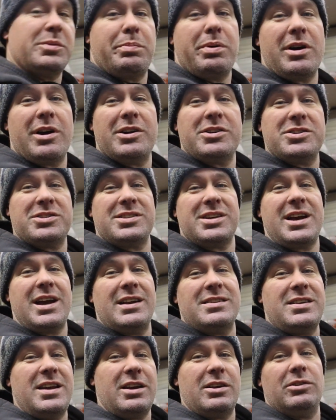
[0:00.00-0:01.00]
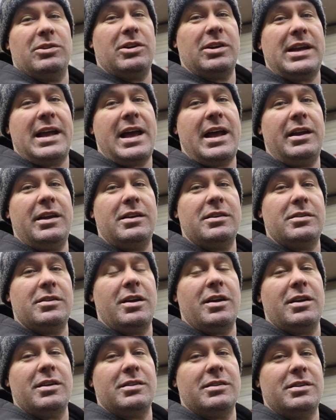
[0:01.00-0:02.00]
apart just to kind of take a look at it
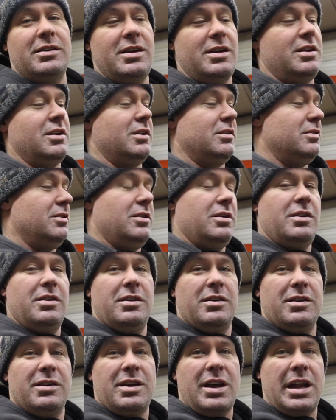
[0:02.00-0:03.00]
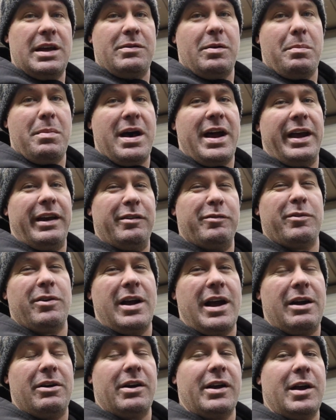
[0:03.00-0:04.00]
and get a kind of a mind
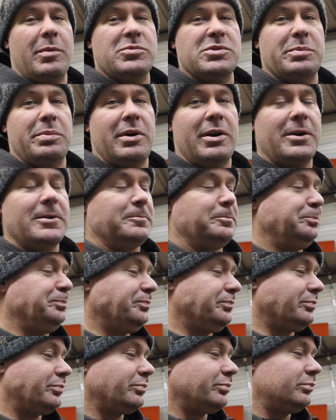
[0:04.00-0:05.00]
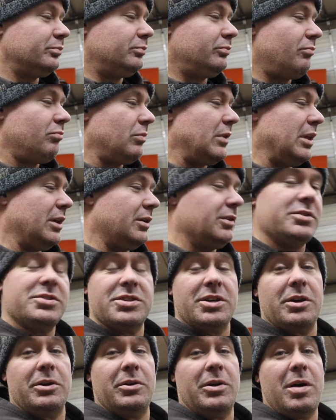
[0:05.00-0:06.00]
for how it comes apart.
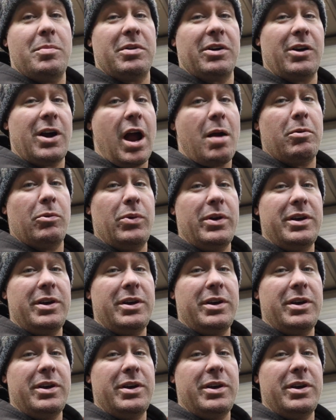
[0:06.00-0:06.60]
So I'm going to grab a